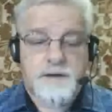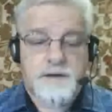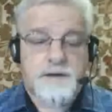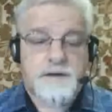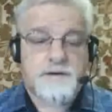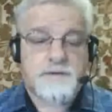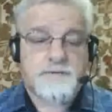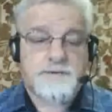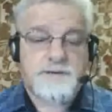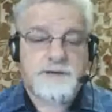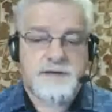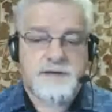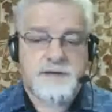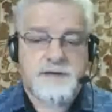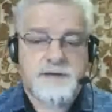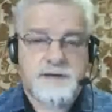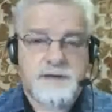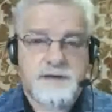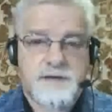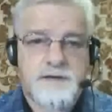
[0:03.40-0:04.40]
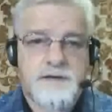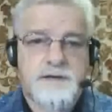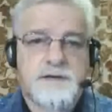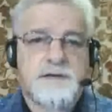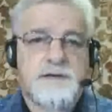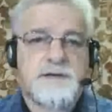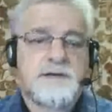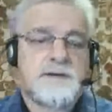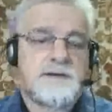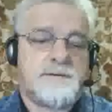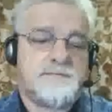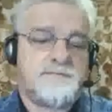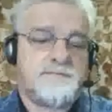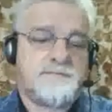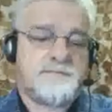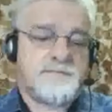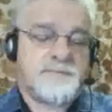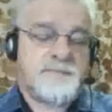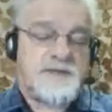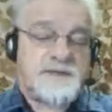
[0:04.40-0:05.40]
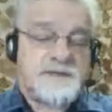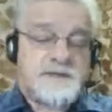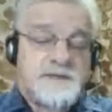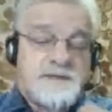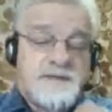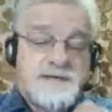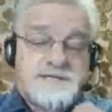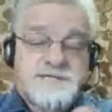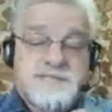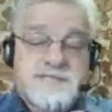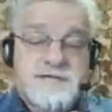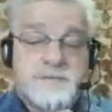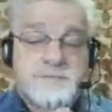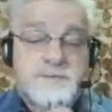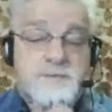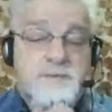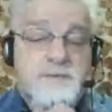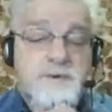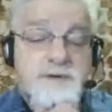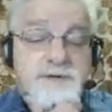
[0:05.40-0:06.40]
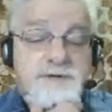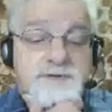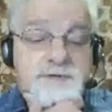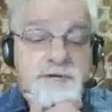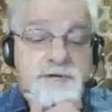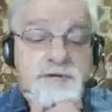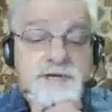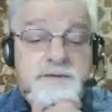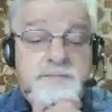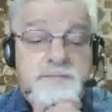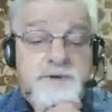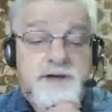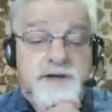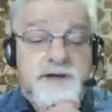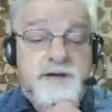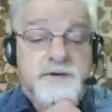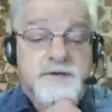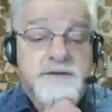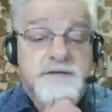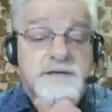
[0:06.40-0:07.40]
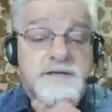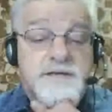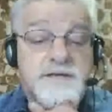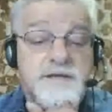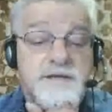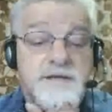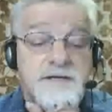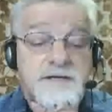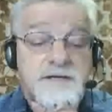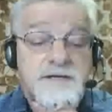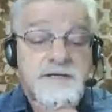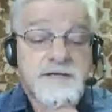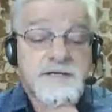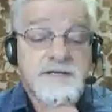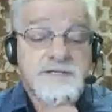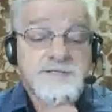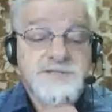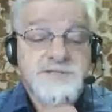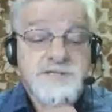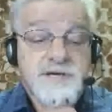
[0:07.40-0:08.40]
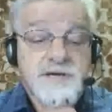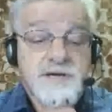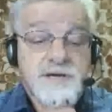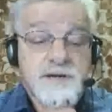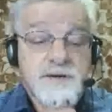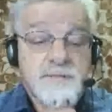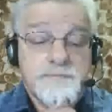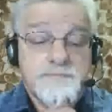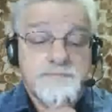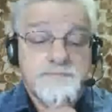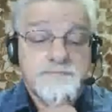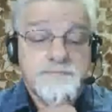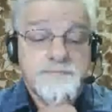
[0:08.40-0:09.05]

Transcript: Okay. Um, the next thing we want to talk about is um,